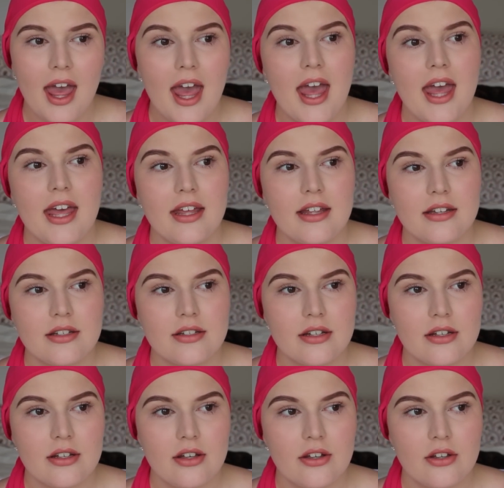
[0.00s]
And
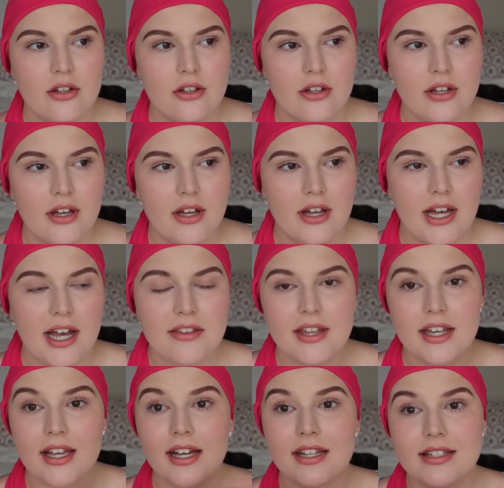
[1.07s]
as
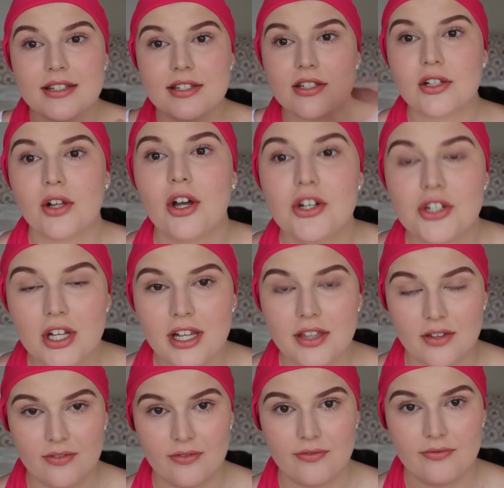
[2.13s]
like a disclosure, like the